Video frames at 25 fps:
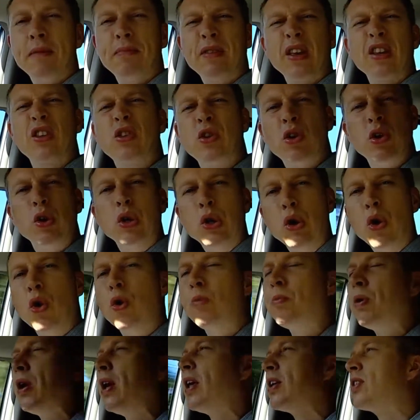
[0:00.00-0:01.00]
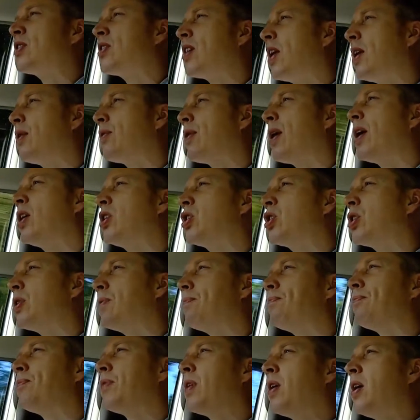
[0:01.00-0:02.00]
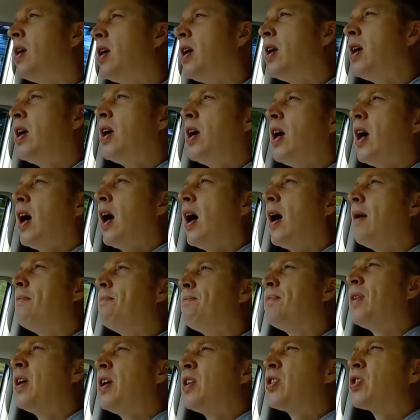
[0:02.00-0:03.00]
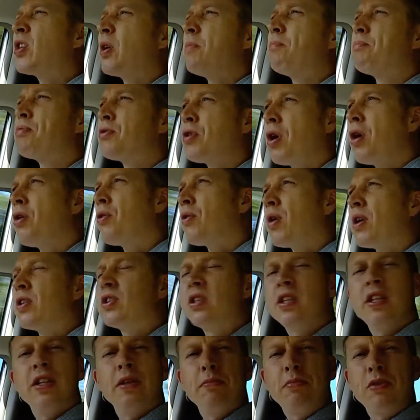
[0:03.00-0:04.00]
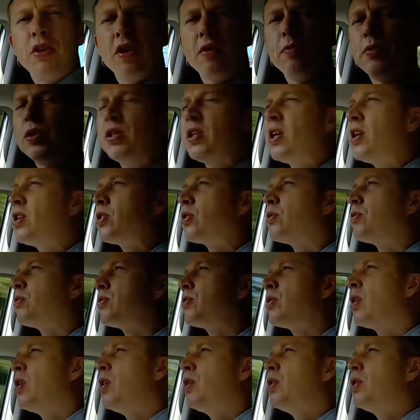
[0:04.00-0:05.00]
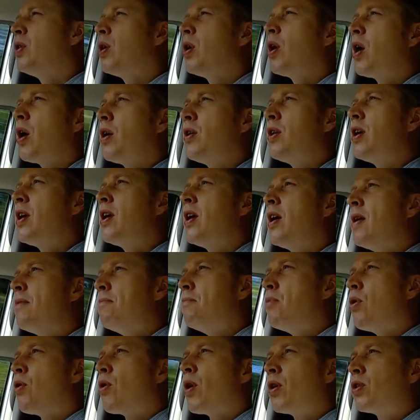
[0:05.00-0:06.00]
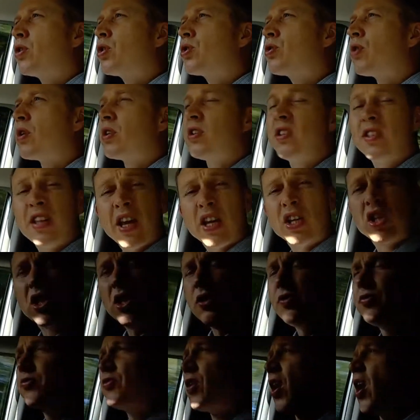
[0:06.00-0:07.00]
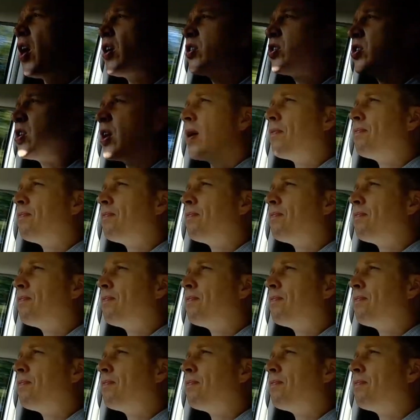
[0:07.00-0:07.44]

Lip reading: That's sort of normal acceleration. So progress in the turbo diesels, not only more unstressed, it's actually faster,